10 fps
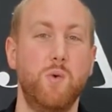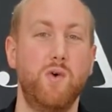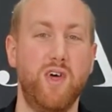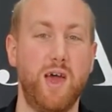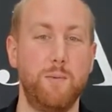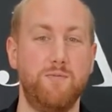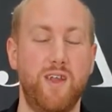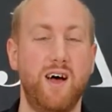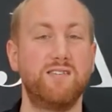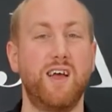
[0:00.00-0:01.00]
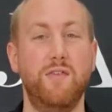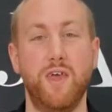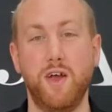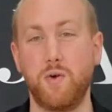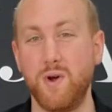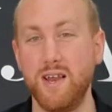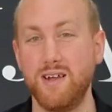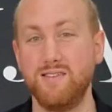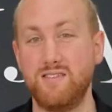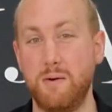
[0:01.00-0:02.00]
with a hip flask and the
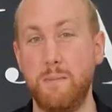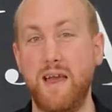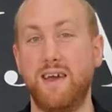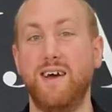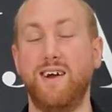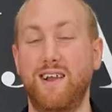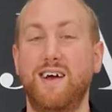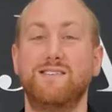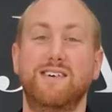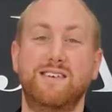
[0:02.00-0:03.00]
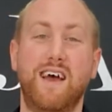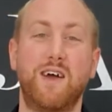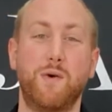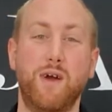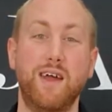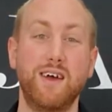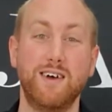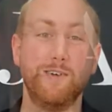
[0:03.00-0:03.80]
ingredients to make a classic daiquiri.